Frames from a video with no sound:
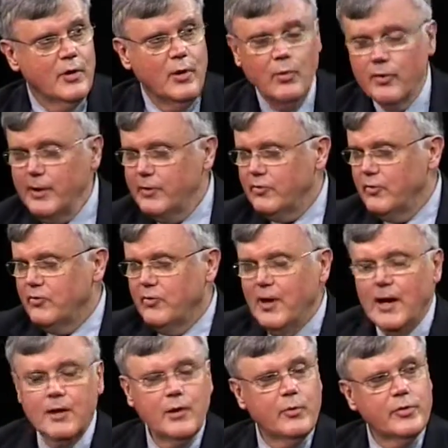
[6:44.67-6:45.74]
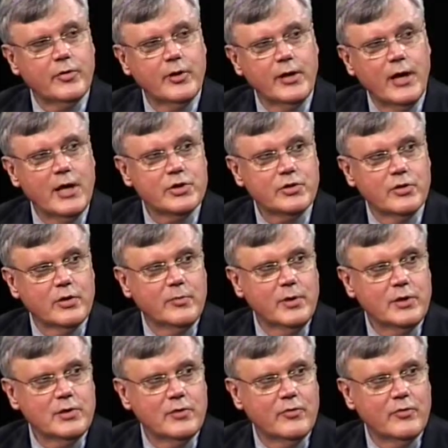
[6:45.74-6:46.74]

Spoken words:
Well, that's exactly what the National Commission